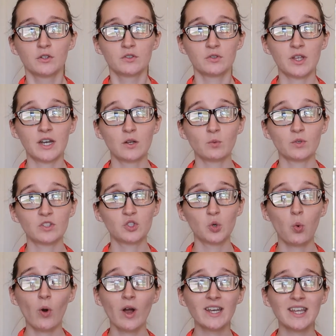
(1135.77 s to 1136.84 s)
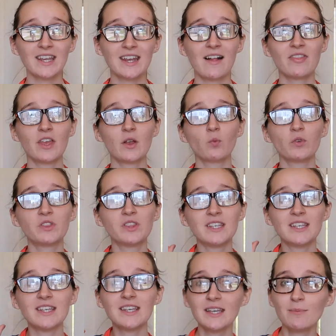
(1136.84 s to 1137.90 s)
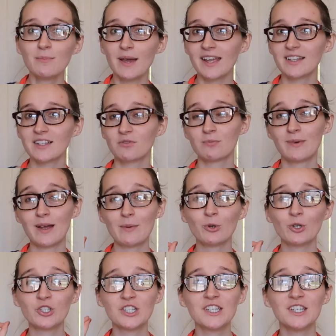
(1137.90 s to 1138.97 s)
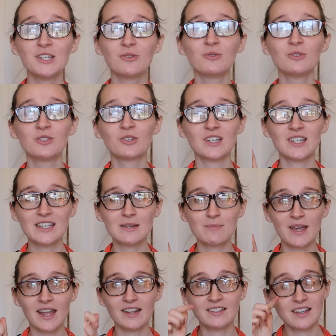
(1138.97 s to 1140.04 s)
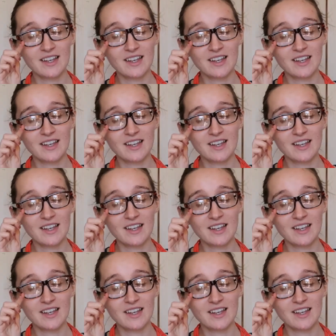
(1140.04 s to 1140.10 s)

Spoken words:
So then it was $20, and then with the Ebates, remember to use your Ebates.